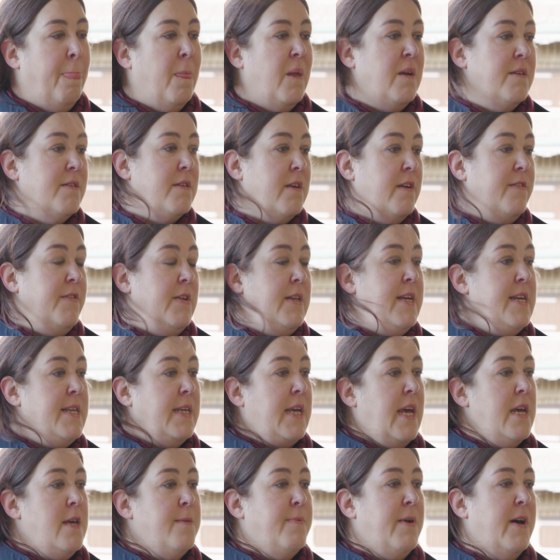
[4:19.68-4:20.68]
So if you need to
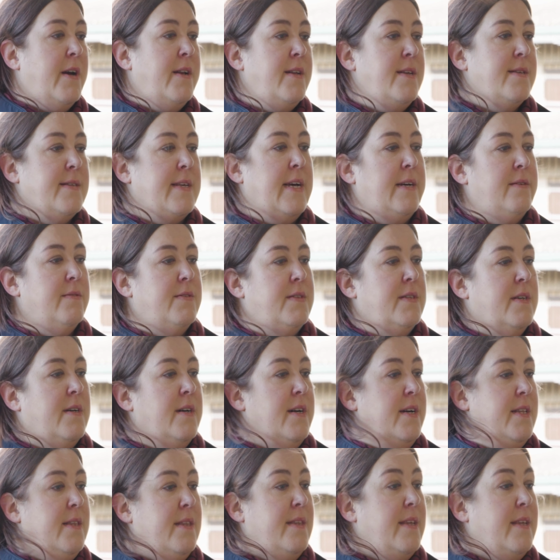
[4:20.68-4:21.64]
keep your ponies outside,